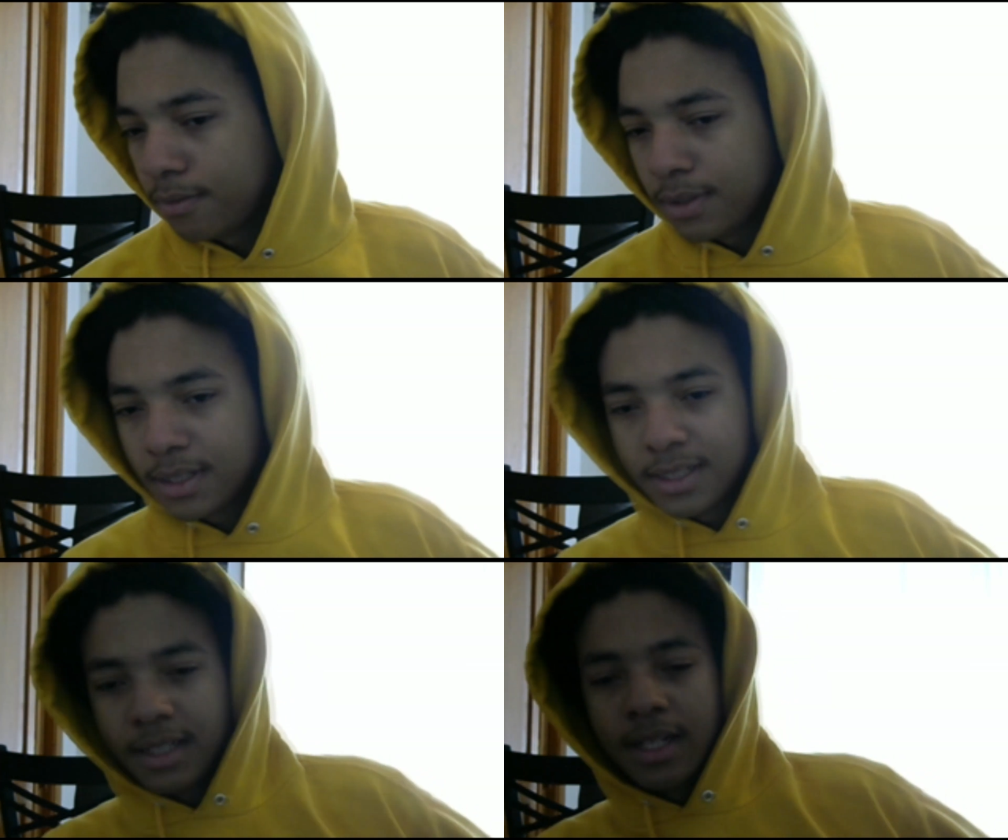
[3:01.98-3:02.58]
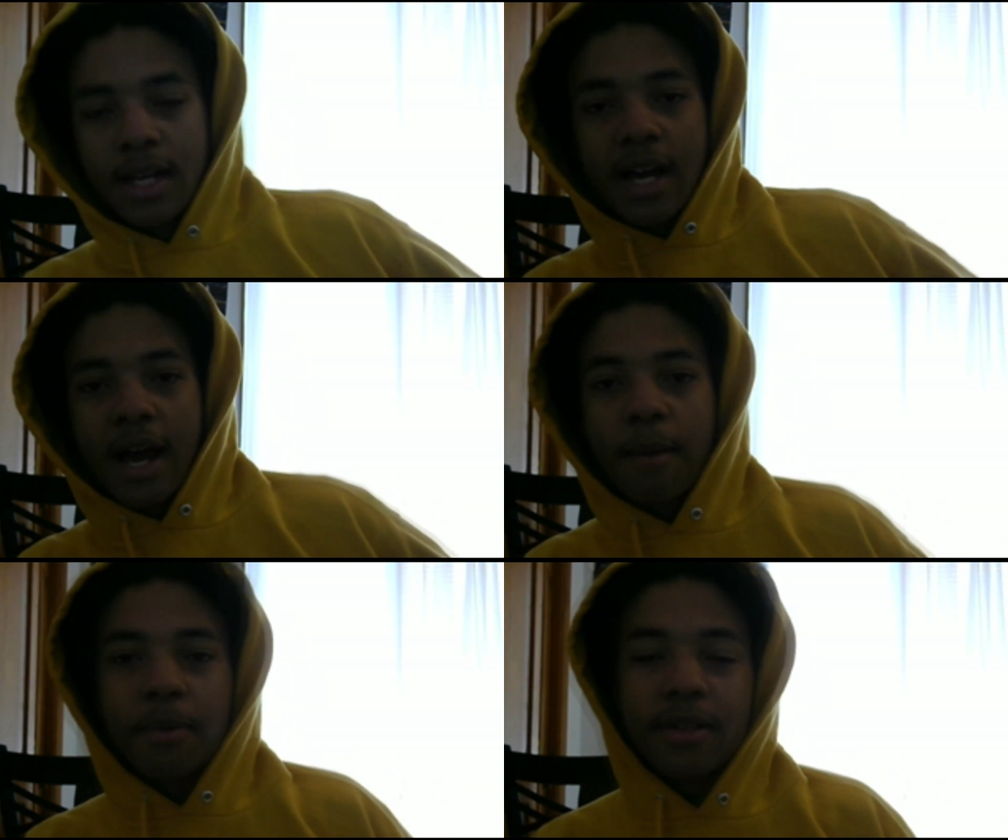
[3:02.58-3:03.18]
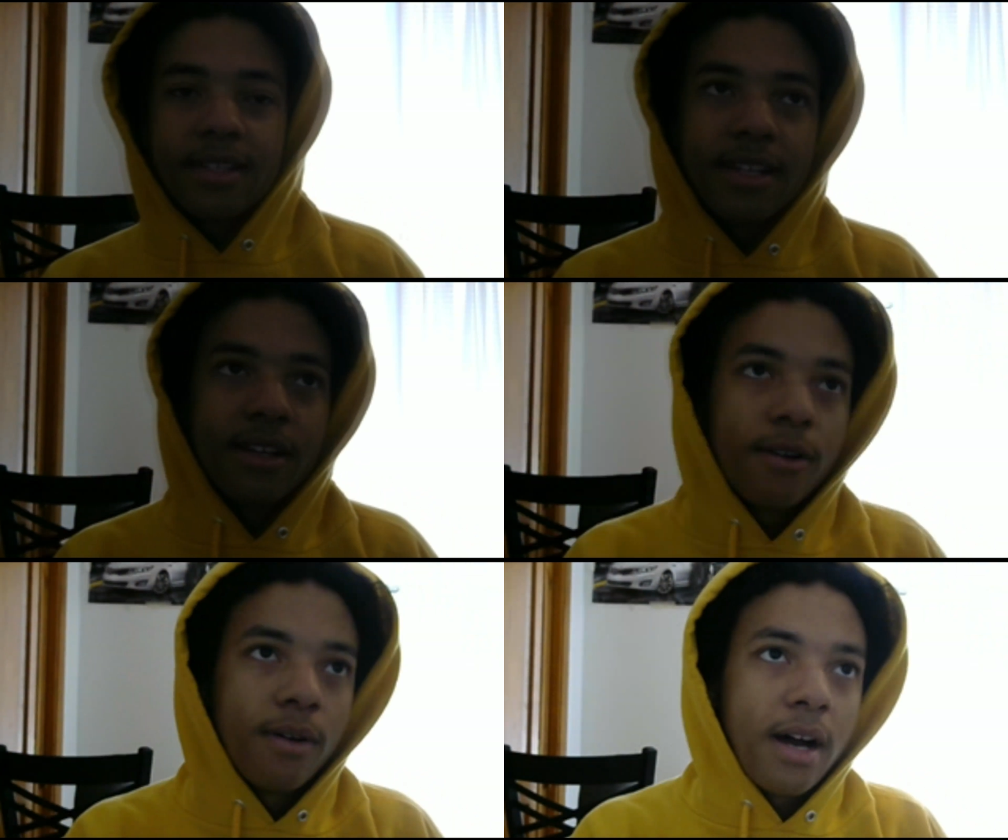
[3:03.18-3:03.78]

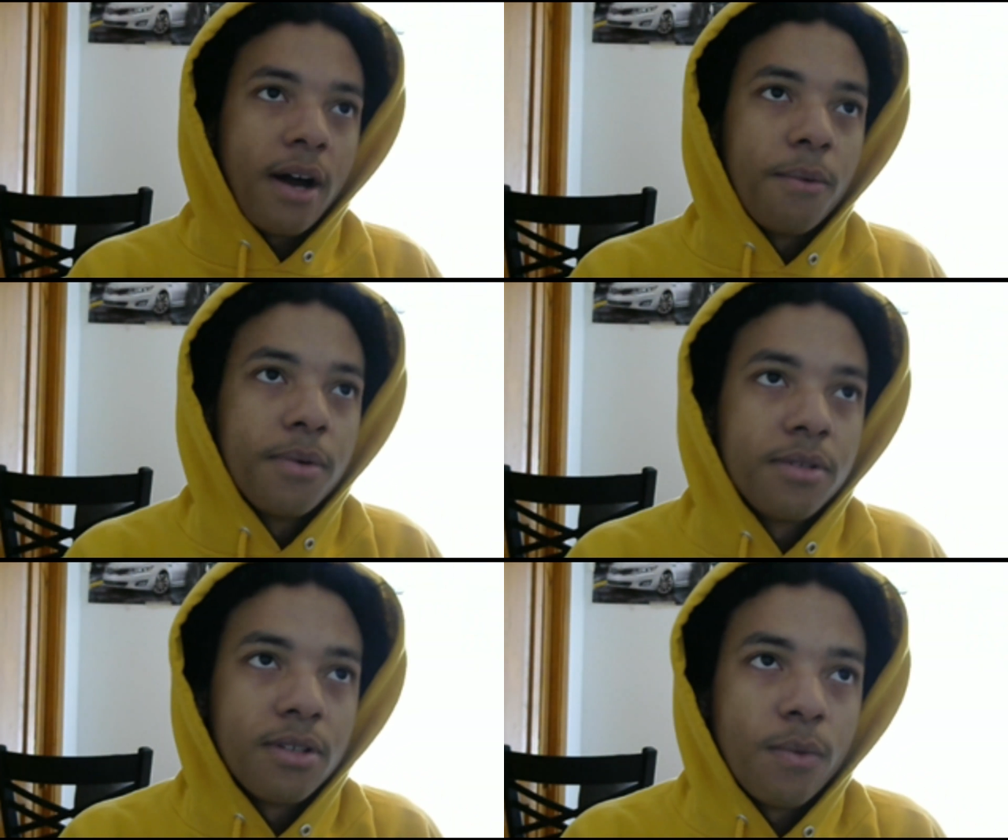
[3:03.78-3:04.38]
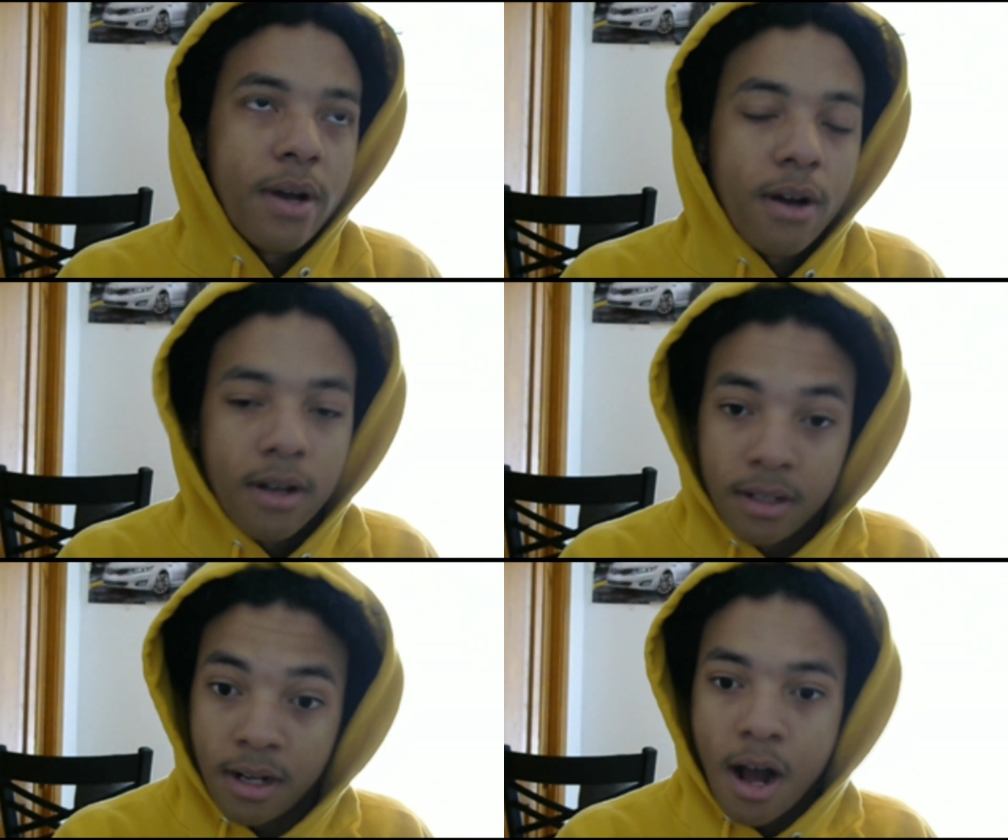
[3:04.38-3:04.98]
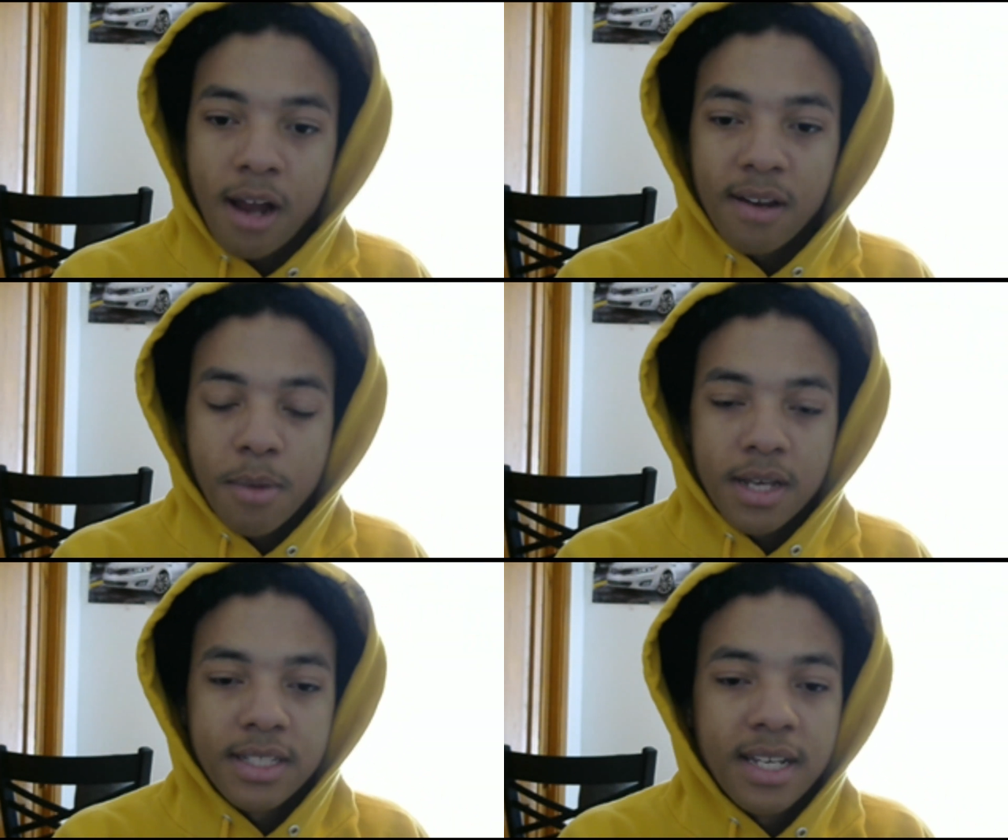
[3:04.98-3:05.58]
I was, well, all of
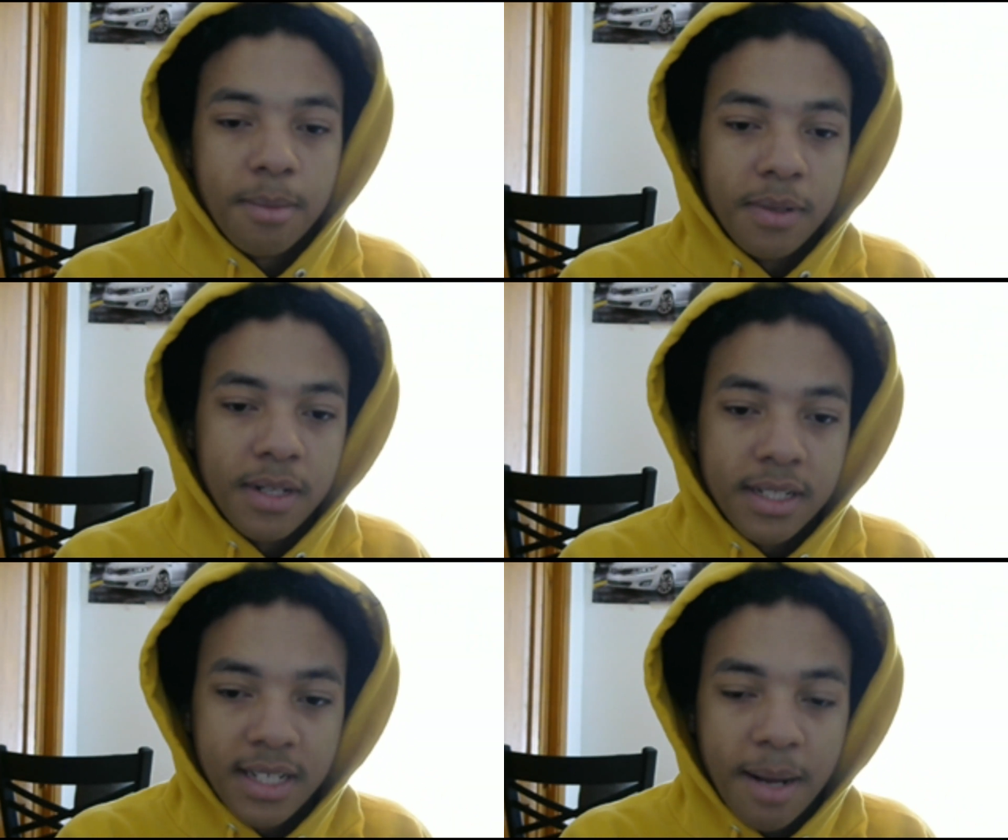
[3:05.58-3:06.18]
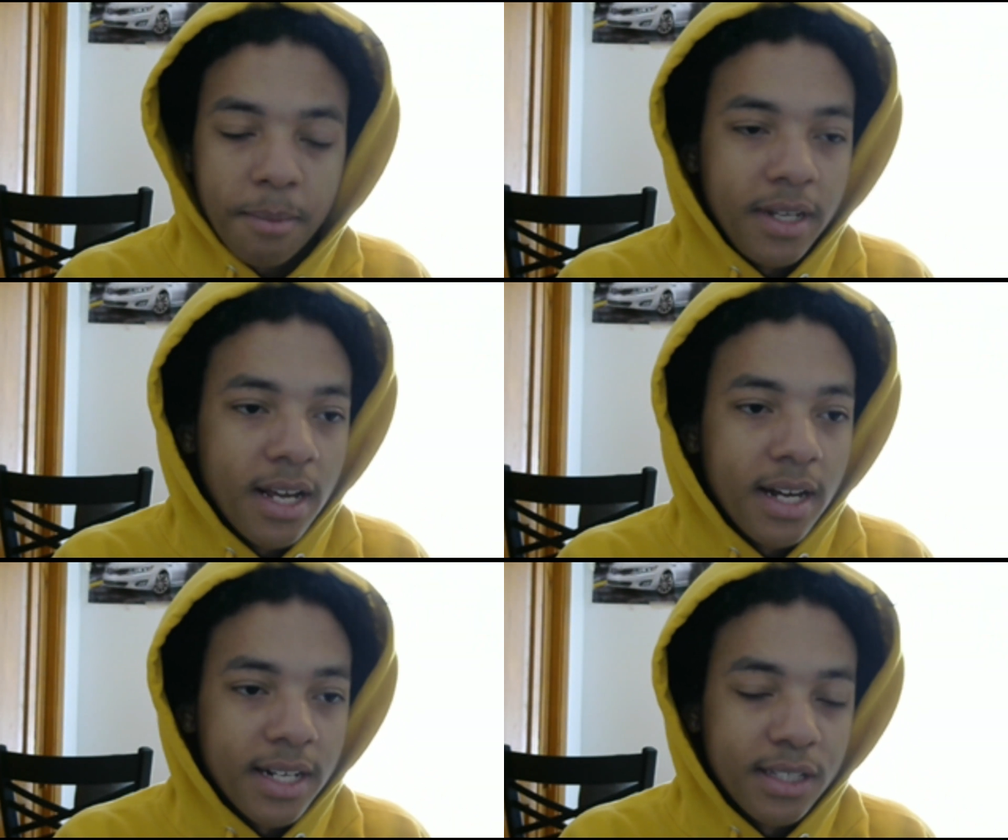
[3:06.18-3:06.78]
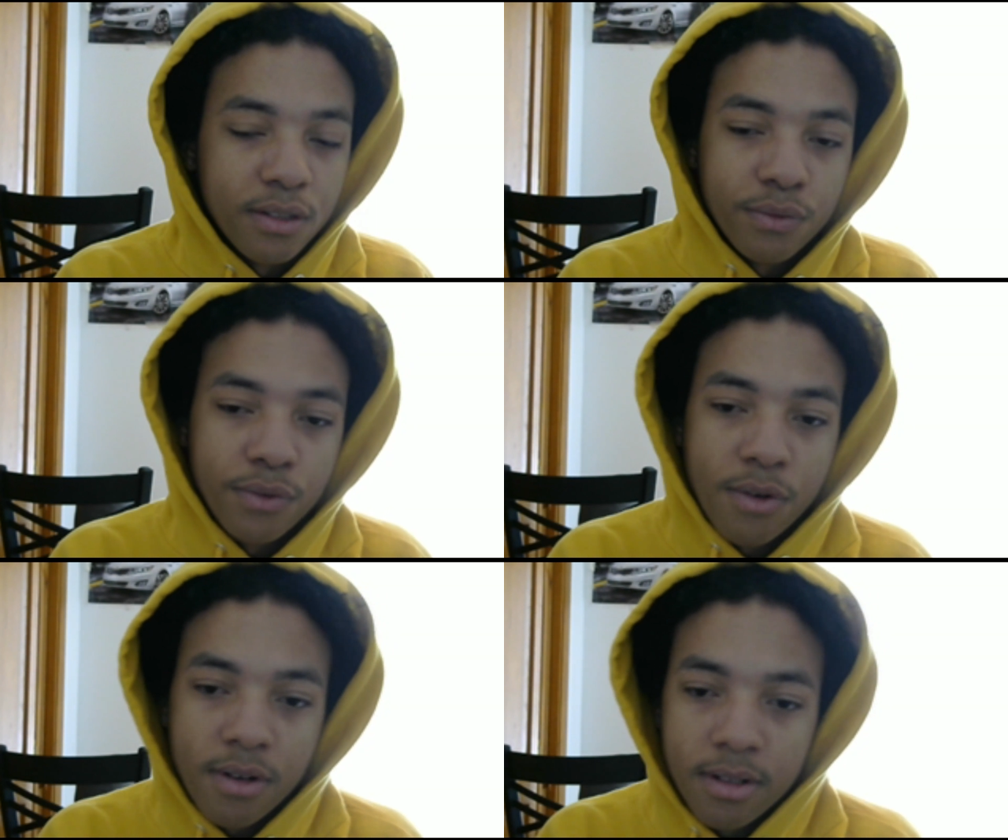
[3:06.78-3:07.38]
my siblings, I'm the youngest of
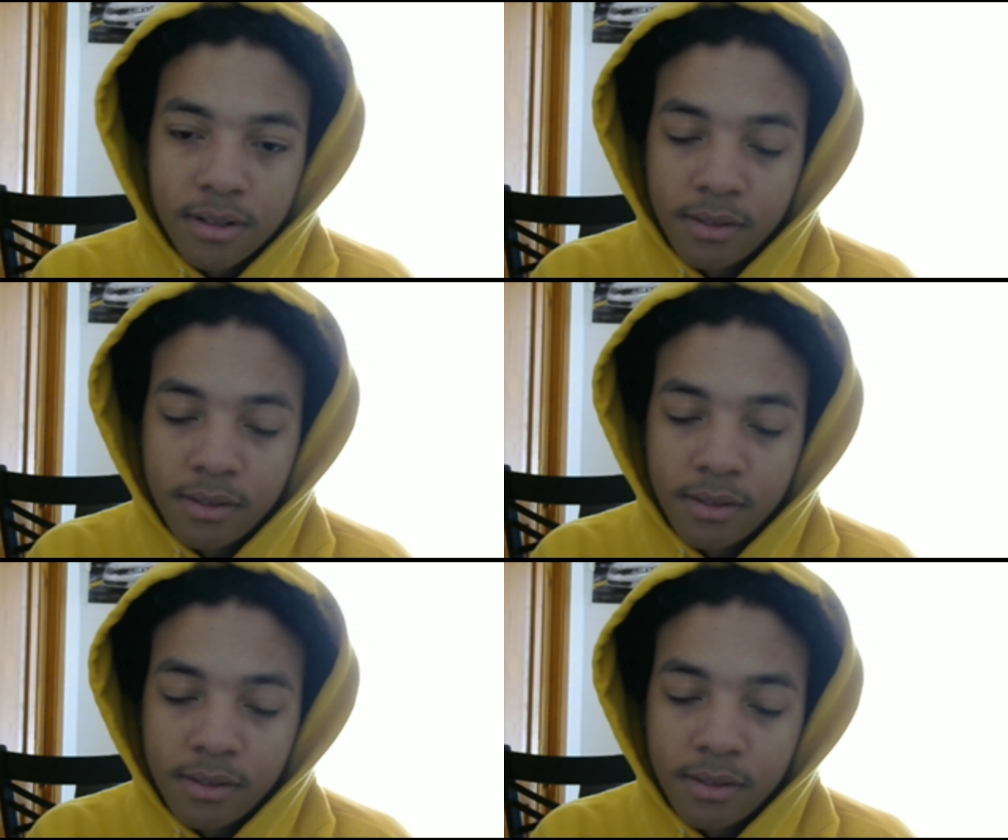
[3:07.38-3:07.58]
4.